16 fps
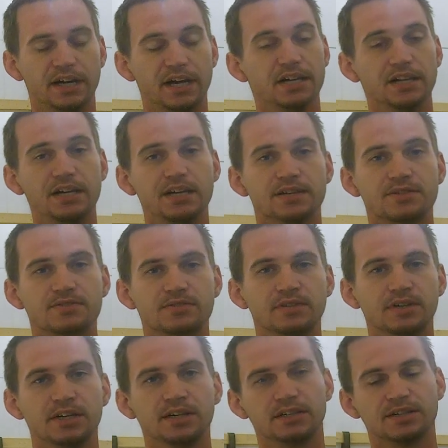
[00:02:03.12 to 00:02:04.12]
an LS,
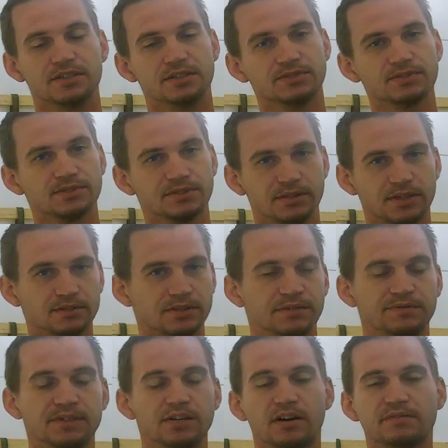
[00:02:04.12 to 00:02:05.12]
because
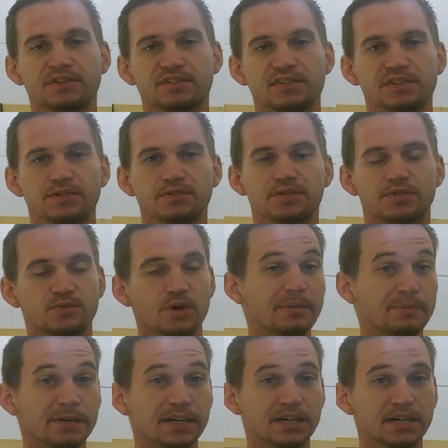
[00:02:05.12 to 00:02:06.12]
it'd be obviously doing a
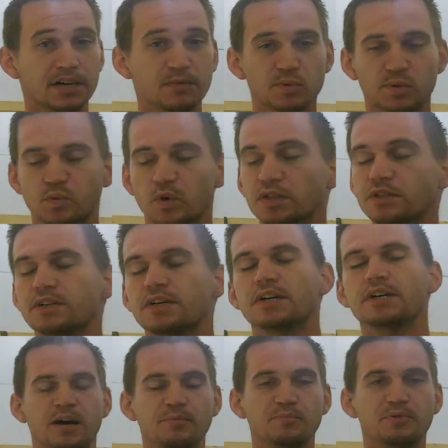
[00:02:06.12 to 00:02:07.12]
swap, it didn't come with one.
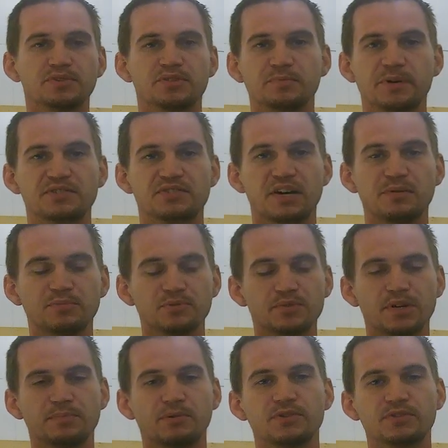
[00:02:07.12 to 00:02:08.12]
I'm gonna put some
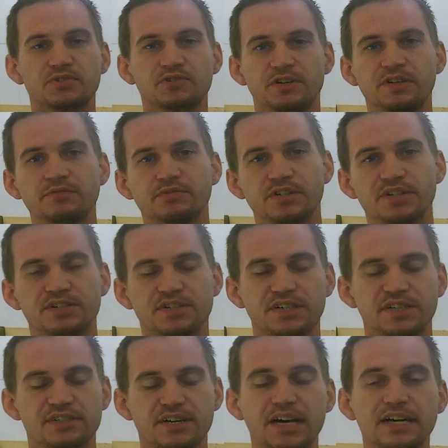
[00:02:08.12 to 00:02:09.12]
examples up on the screen for each of
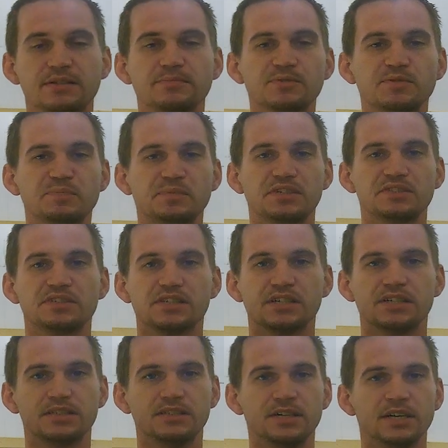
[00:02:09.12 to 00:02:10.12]
these items, but
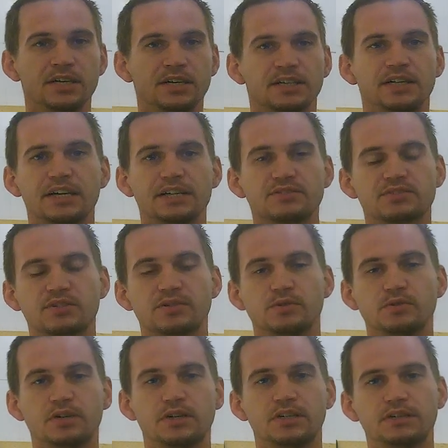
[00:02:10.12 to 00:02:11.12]
yeah,
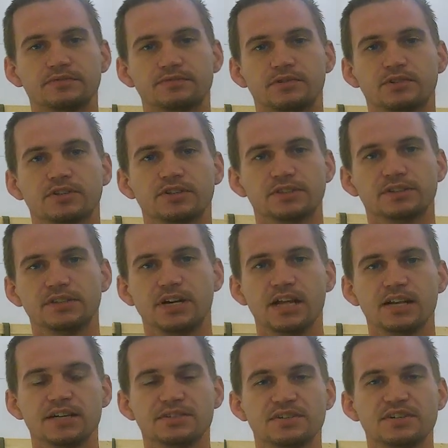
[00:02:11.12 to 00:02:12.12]
so for
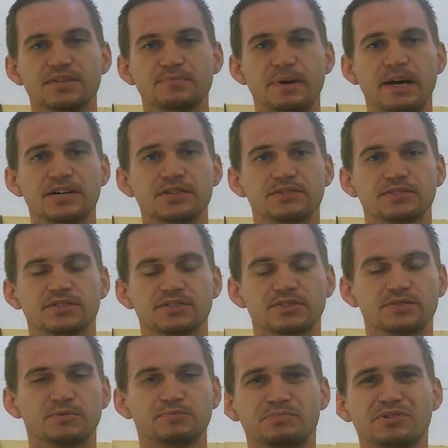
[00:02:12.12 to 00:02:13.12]
LS engine mounts, this
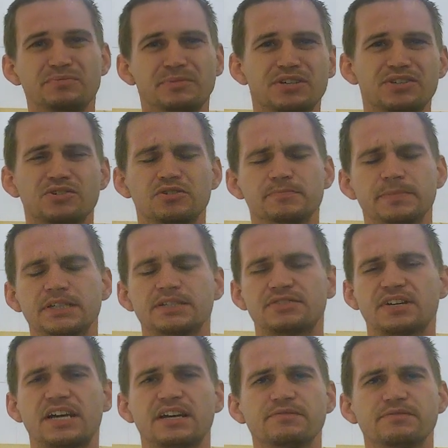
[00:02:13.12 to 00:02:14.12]
is pretty much gonna be the
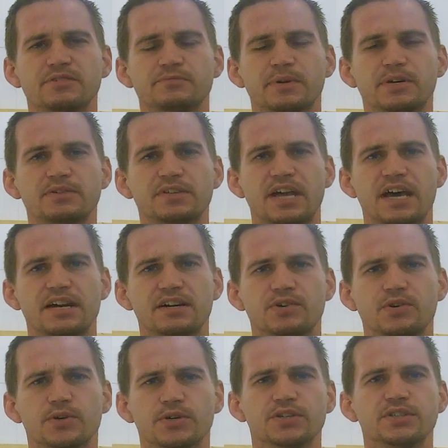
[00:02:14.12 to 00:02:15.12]
same for both
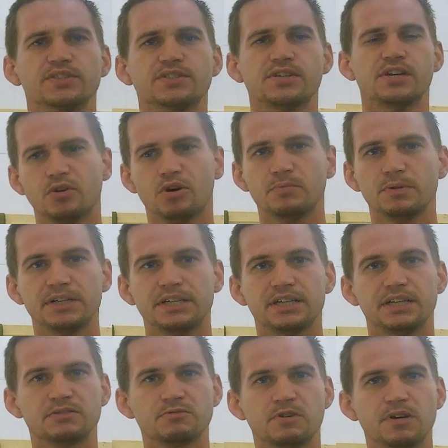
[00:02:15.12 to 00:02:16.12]
categories. Normally
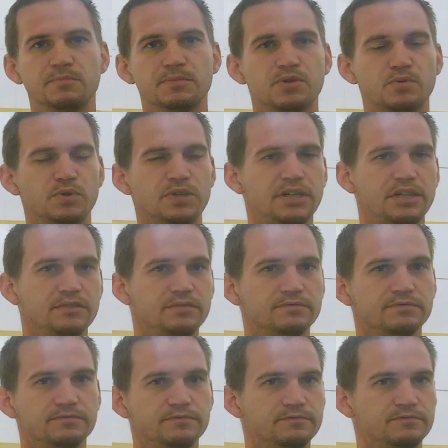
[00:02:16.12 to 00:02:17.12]
they'll run
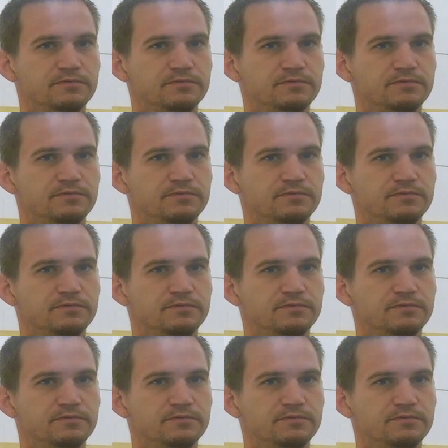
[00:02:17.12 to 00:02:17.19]
between